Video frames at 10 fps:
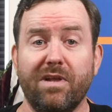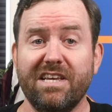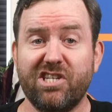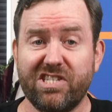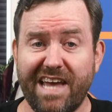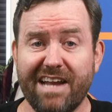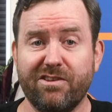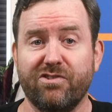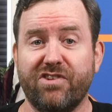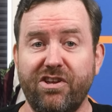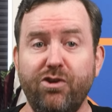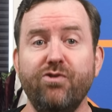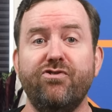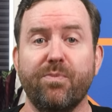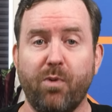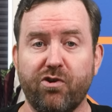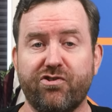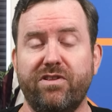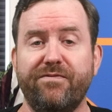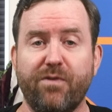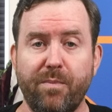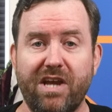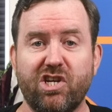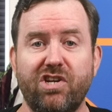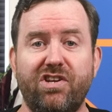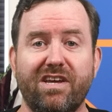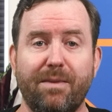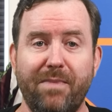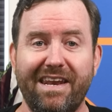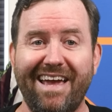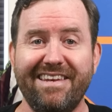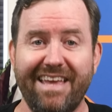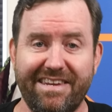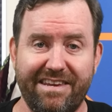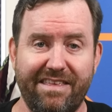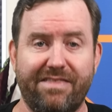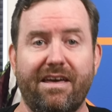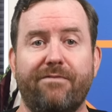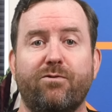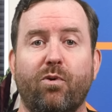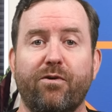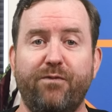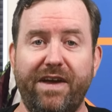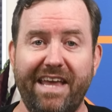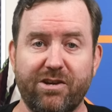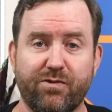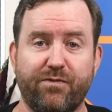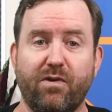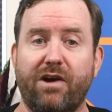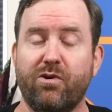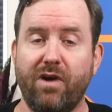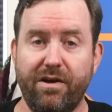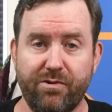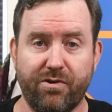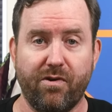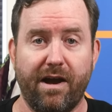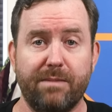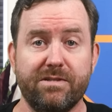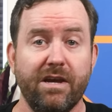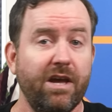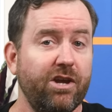Malicious actors can use your personal information to commit identity theft or financial fraud or other crimes.